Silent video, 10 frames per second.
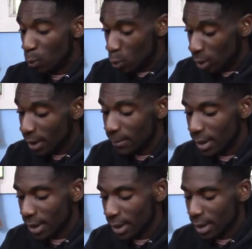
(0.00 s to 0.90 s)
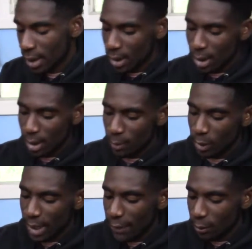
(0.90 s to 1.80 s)
really big. We're
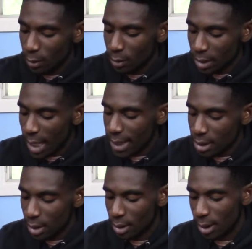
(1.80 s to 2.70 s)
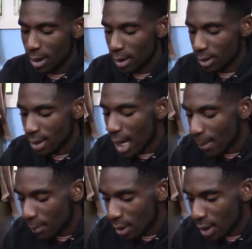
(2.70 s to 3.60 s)
gonna have a little notch on the
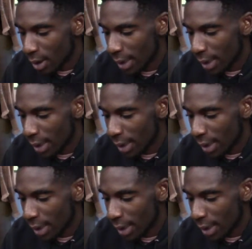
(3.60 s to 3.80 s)
top bar,